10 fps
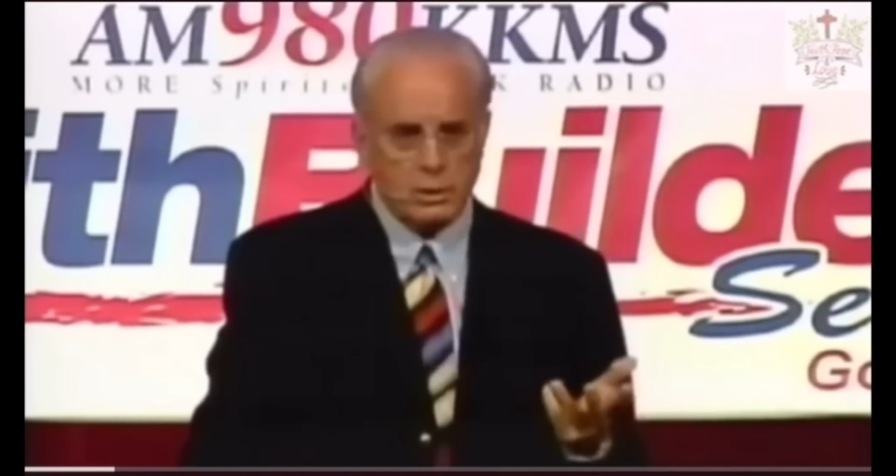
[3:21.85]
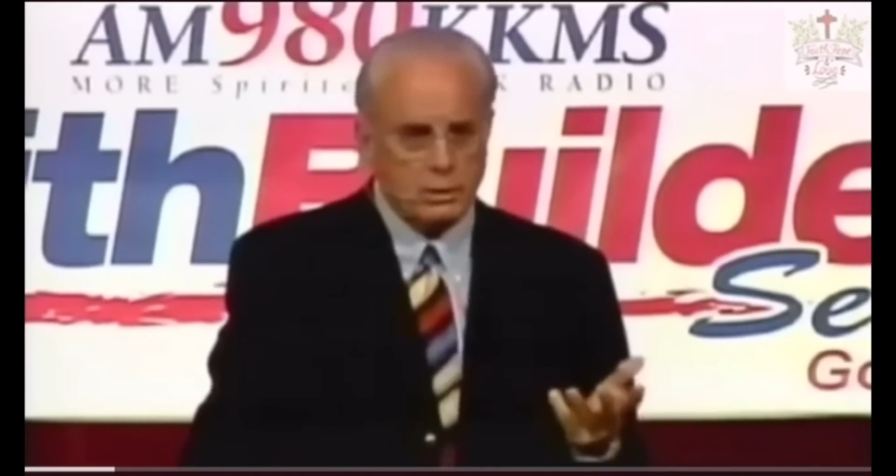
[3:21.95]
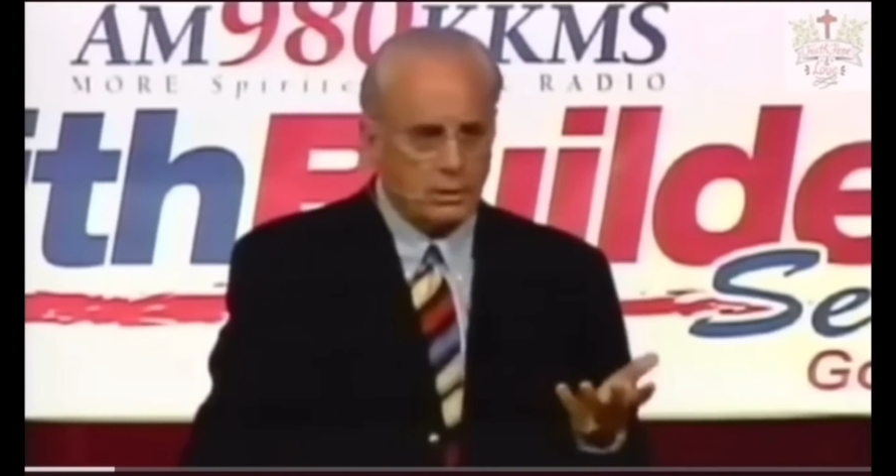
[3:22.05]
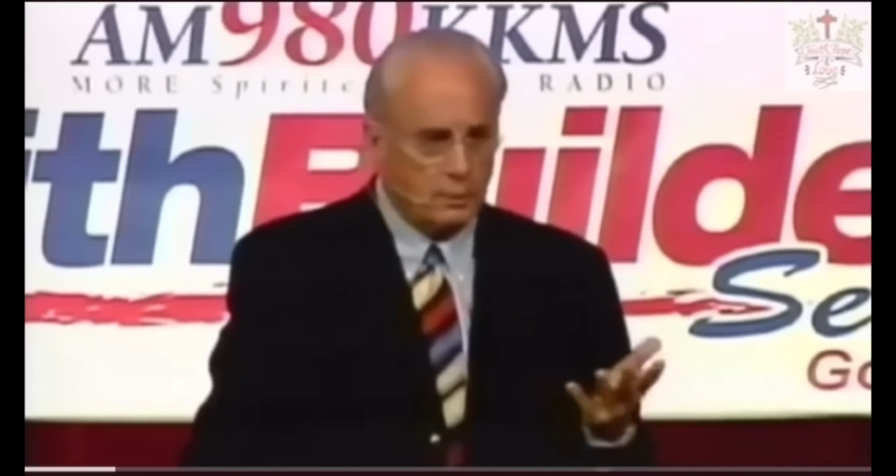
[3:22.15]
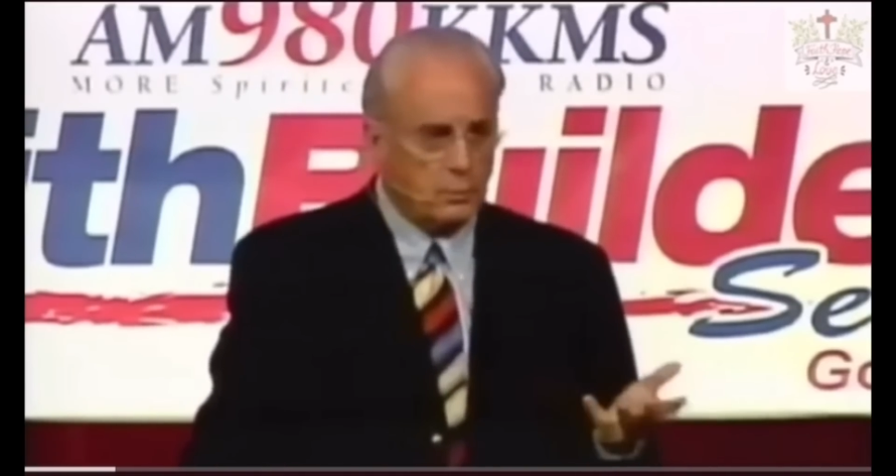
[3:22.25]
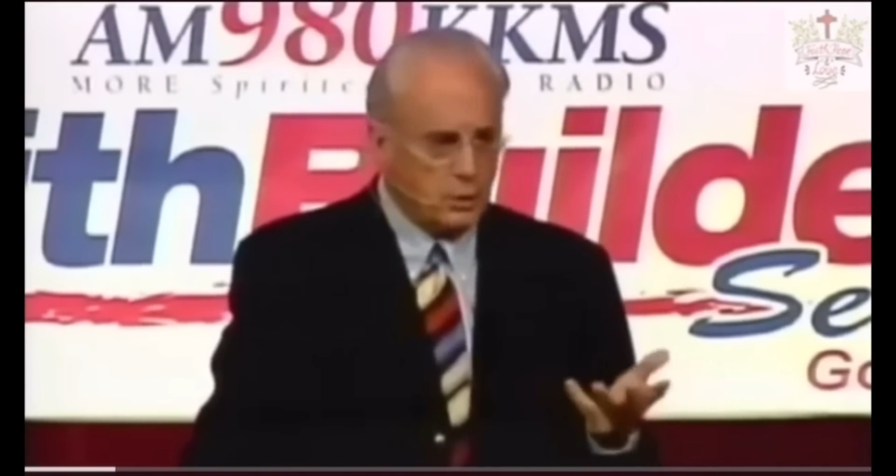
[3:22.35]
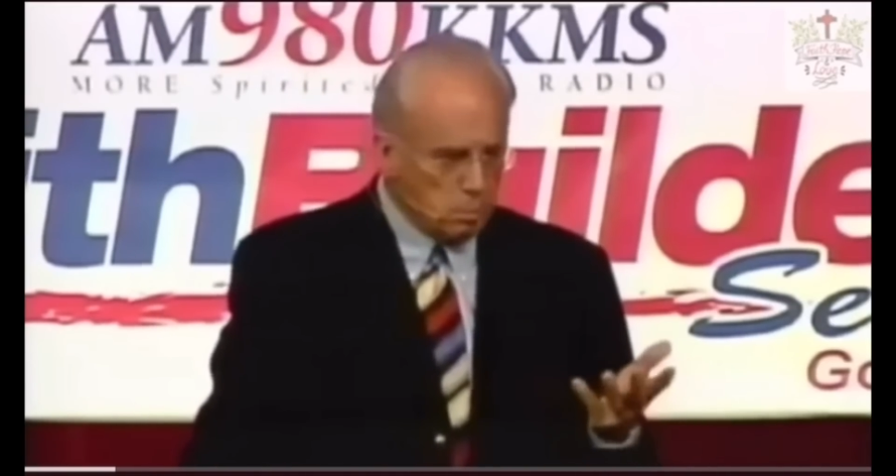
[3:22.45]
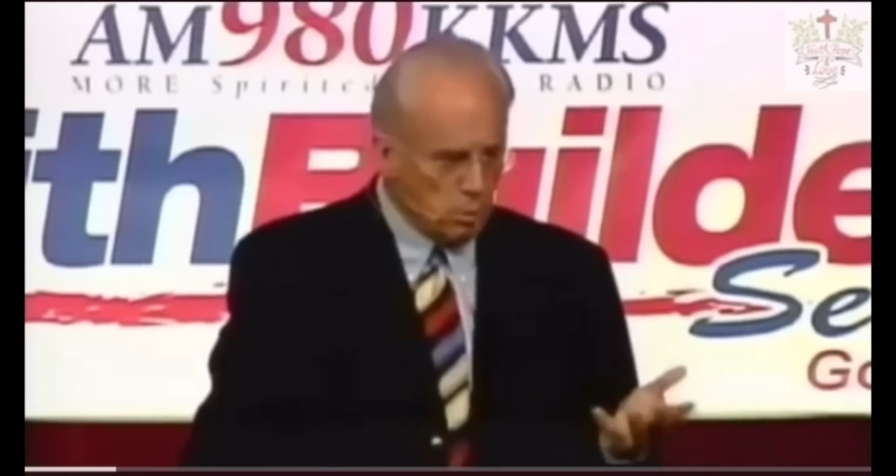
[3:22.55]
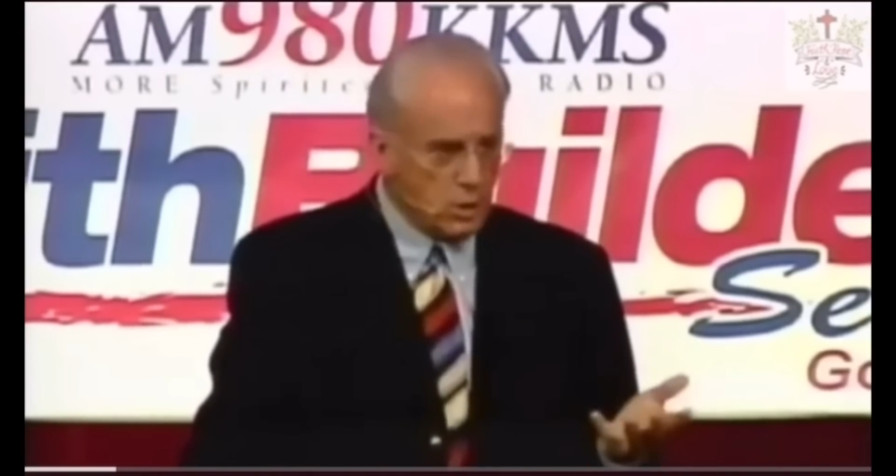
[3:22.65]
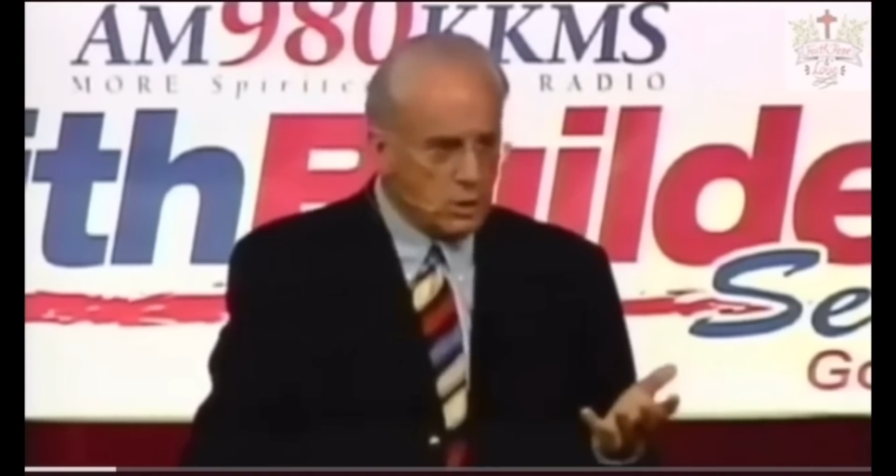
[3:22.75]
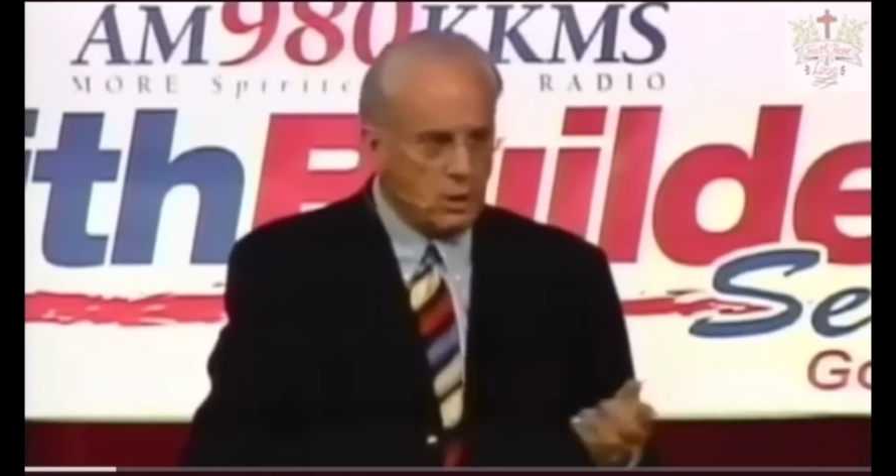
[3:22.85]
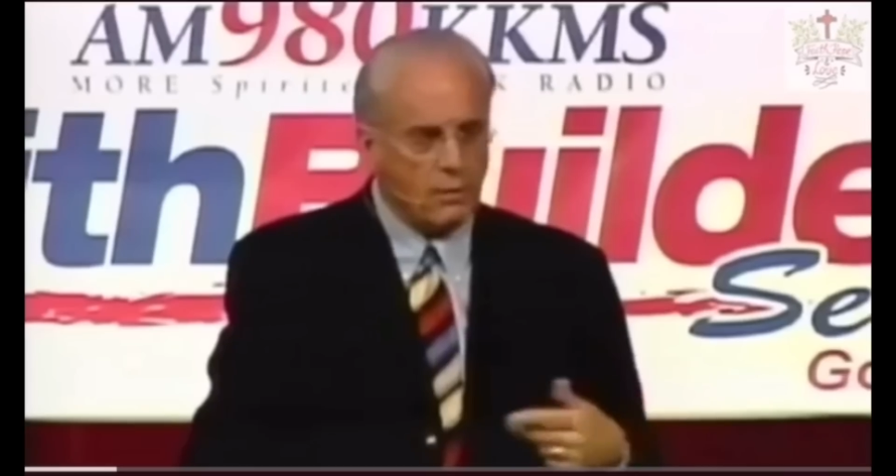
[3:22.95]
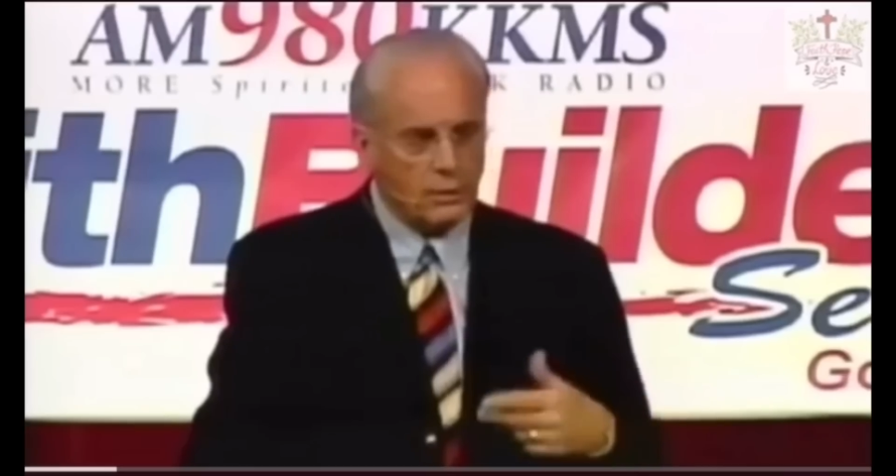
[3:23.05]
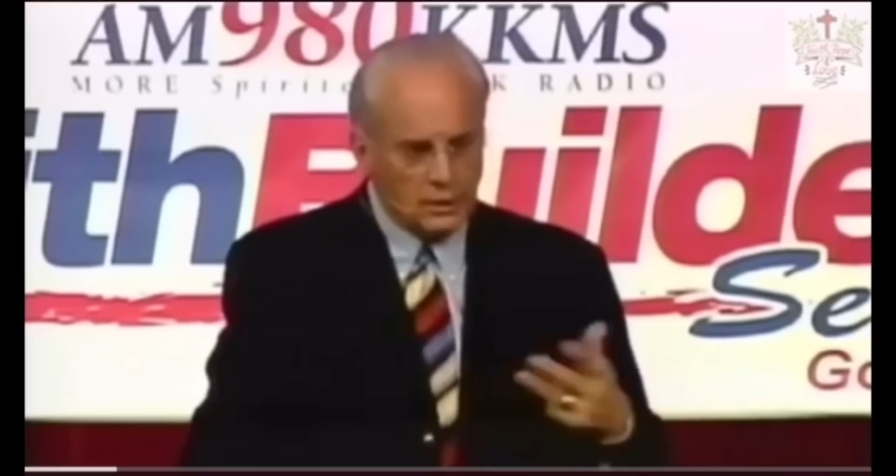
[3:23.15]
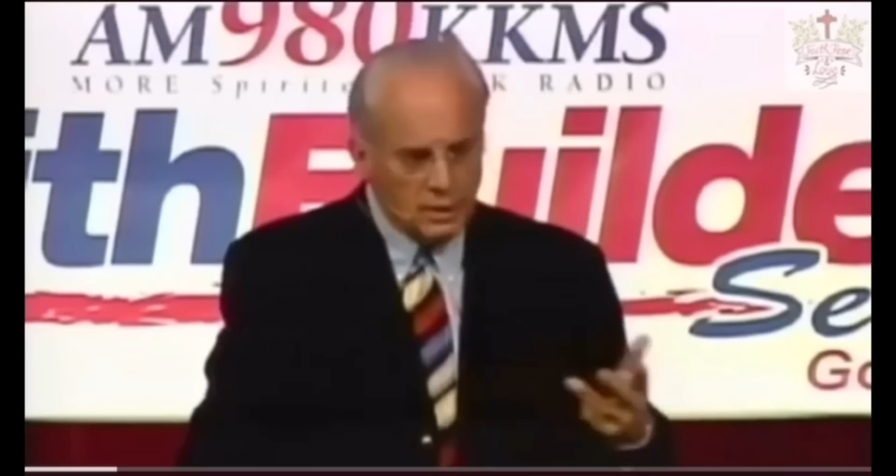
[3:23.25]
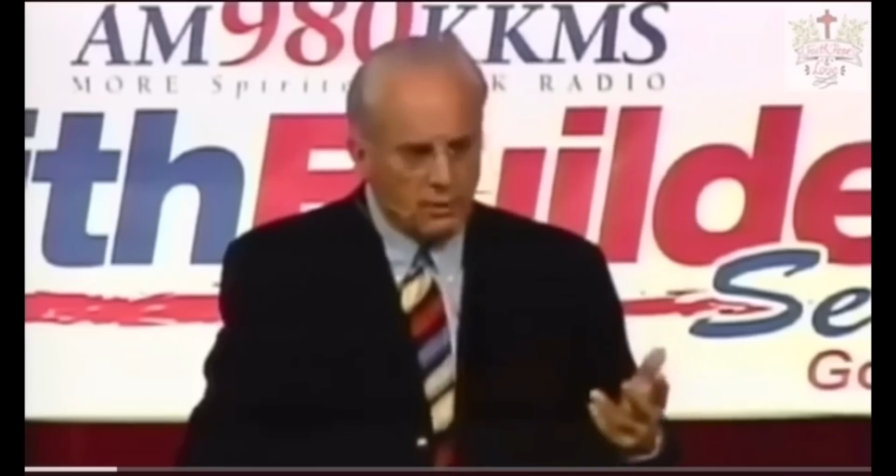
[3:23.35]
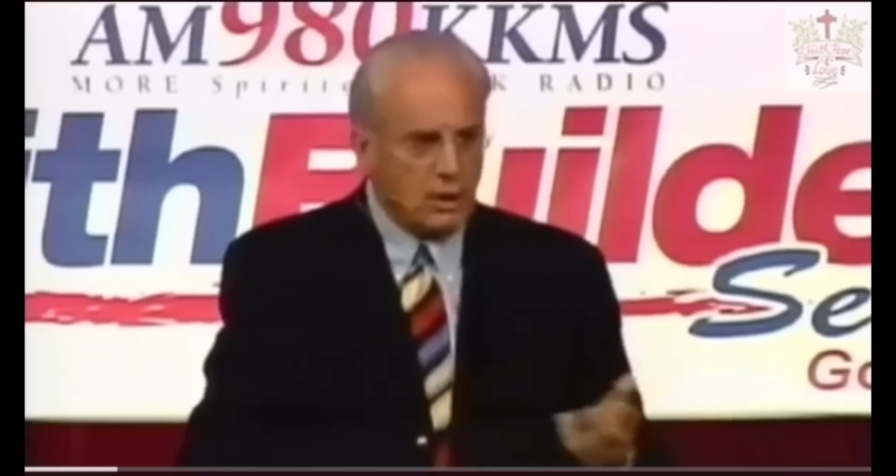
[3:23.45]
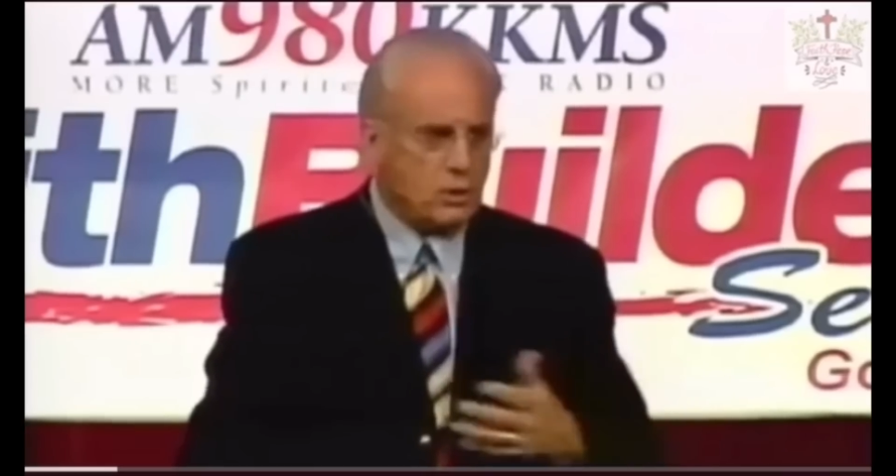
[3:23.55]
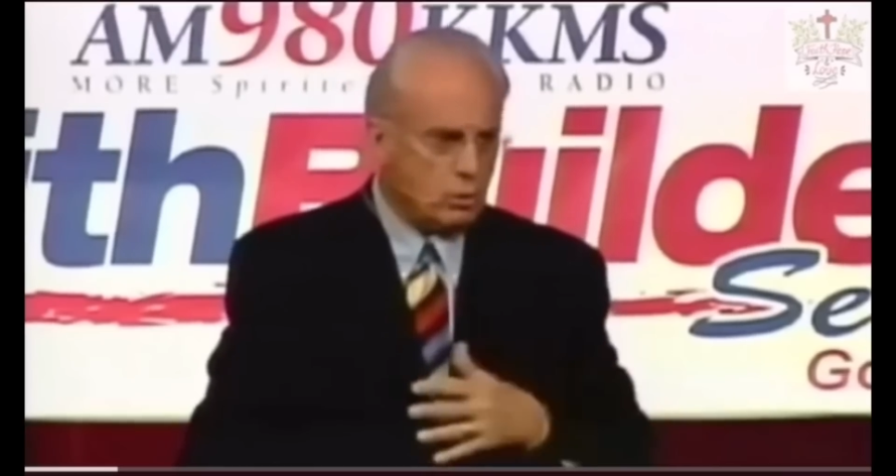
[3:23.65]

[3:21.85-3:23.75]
namely the priests and the Levites